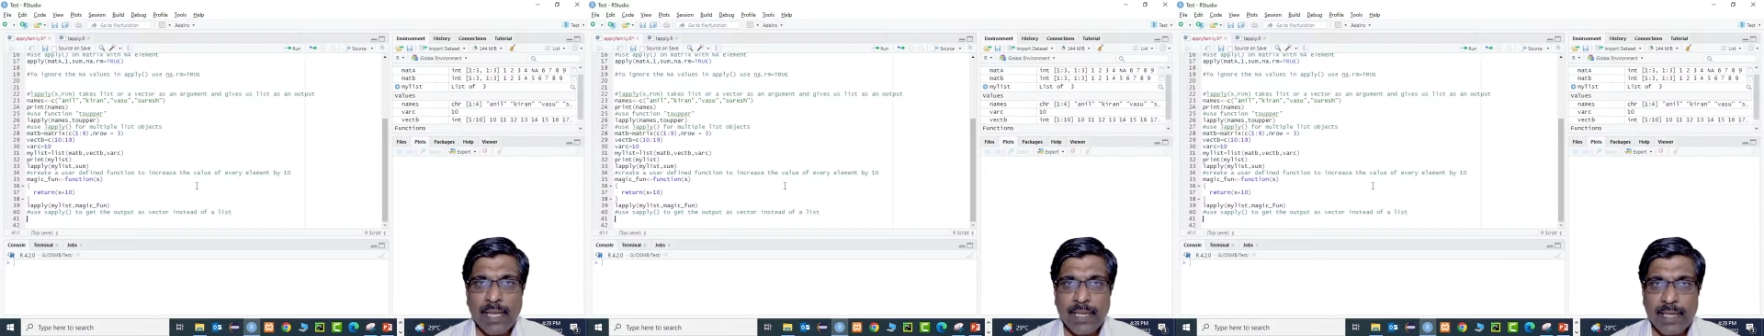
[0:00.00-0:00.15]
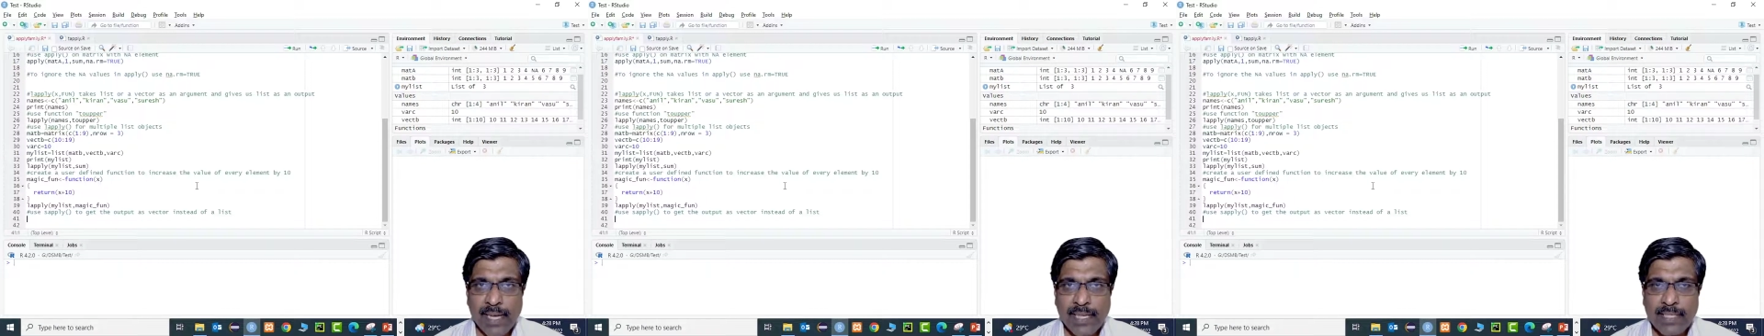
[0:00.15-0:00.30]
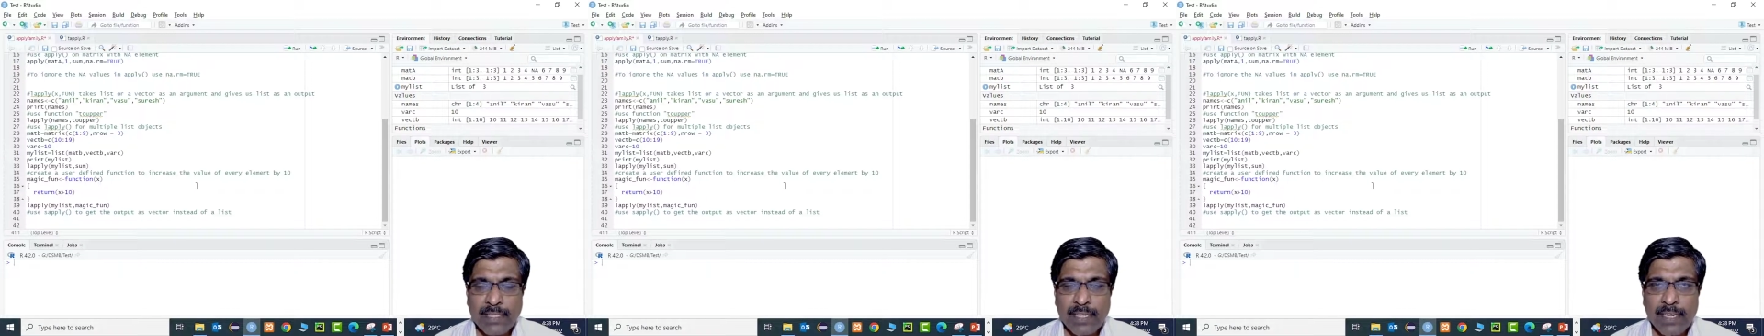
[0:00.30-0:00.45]

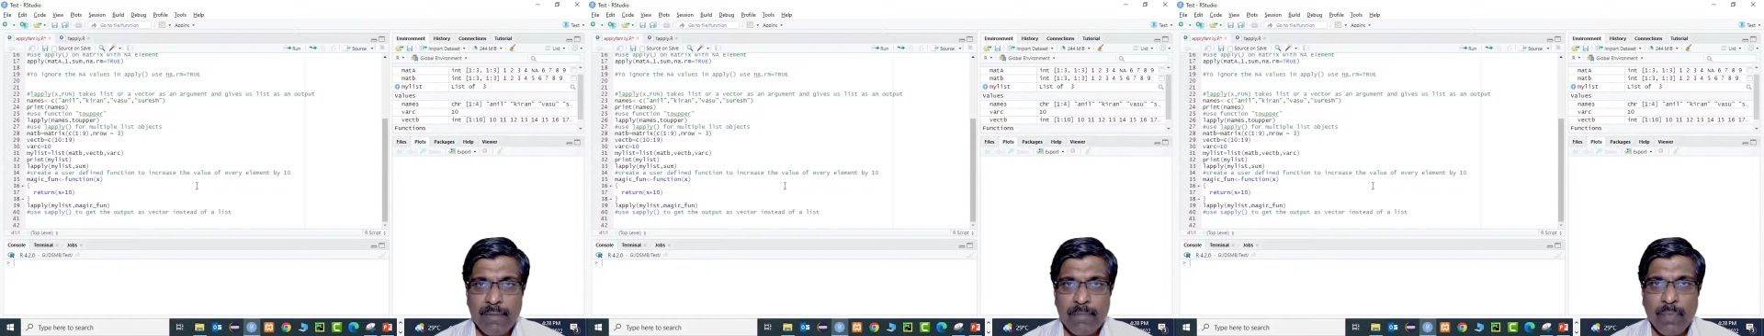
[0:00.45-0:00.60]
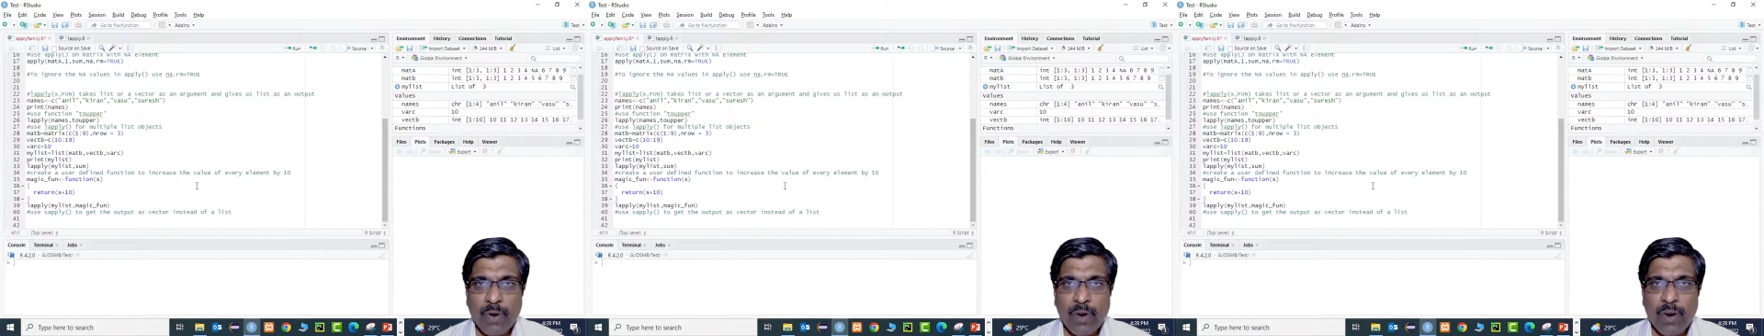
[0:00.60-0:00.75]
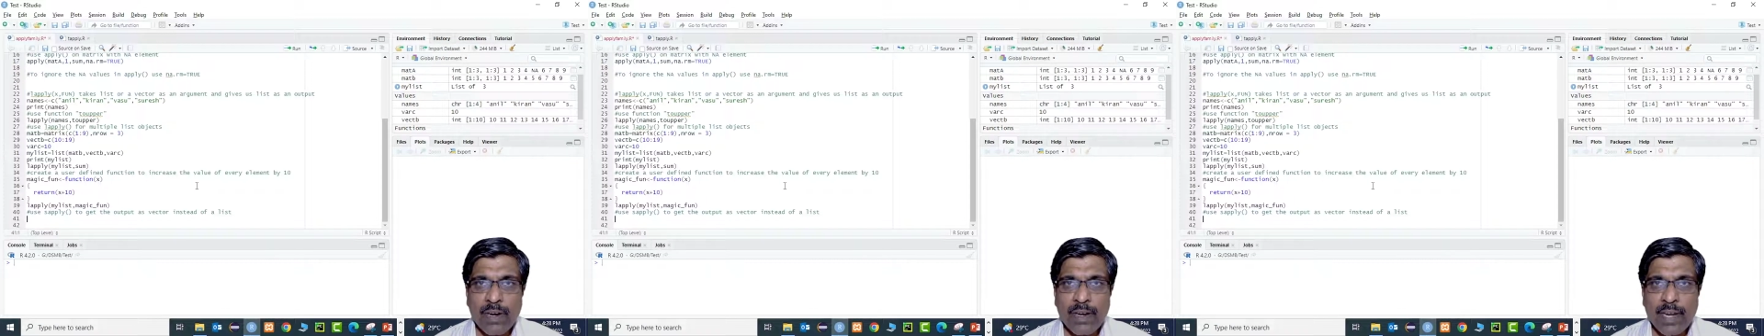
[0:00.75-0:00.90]
next
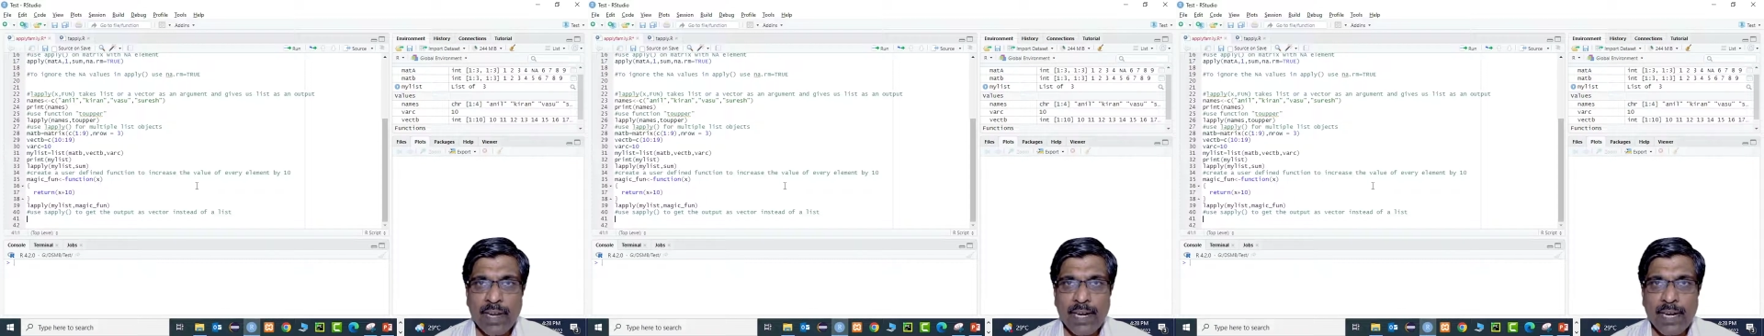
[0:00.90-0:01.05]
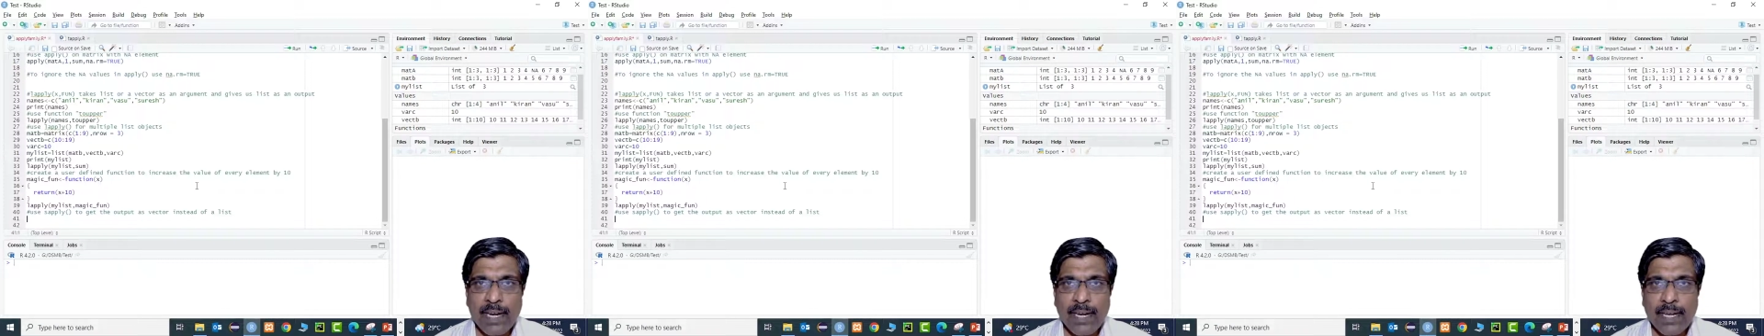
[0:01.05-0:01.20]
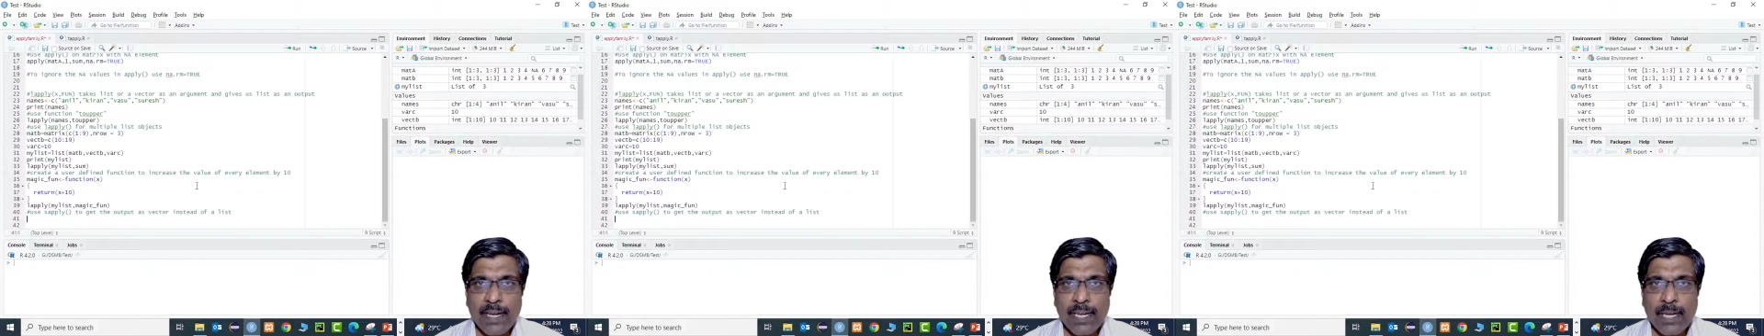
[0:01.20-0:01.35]

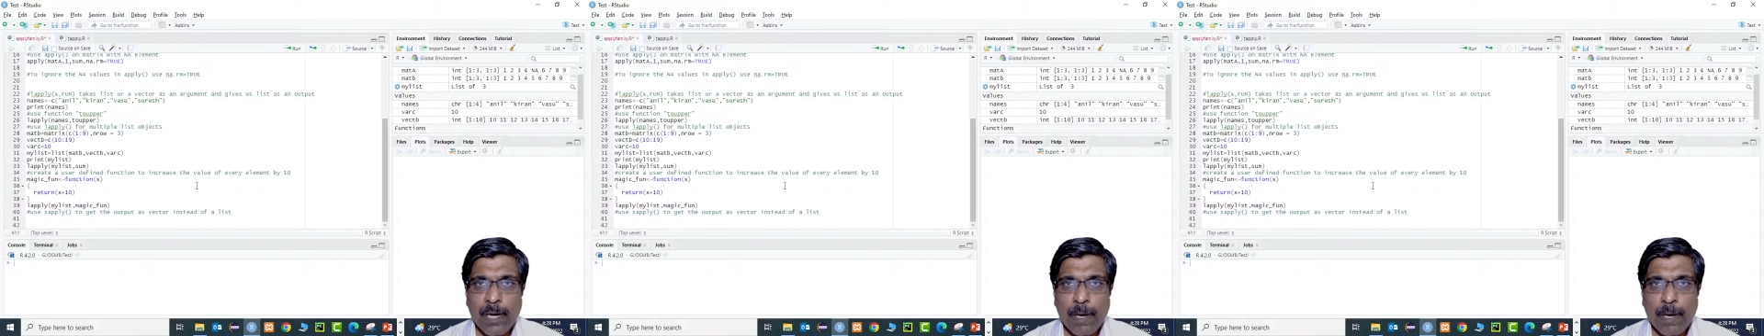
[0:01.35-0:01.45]
important